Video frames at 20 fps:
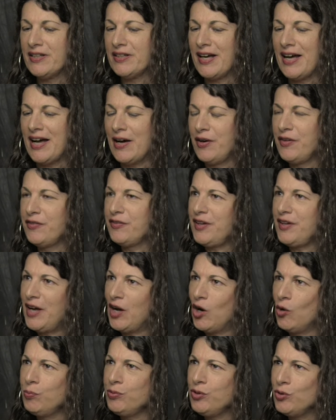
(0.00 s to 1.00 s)
How does it
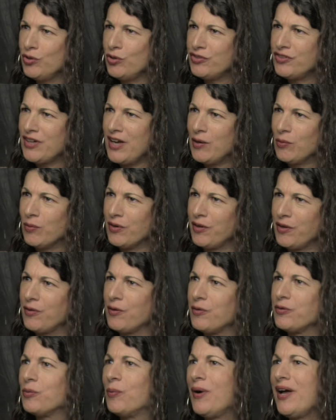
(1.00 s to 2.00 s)
help you to take one of
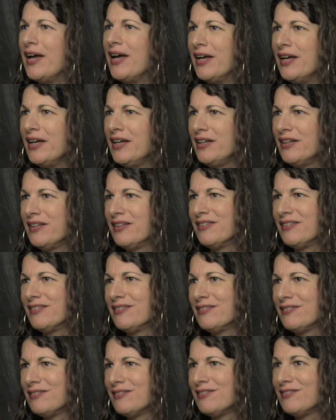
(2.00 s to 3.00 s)
those away,
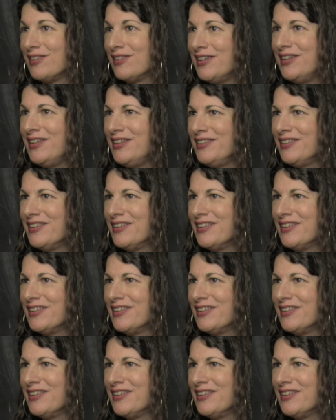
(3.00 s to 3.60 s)
right?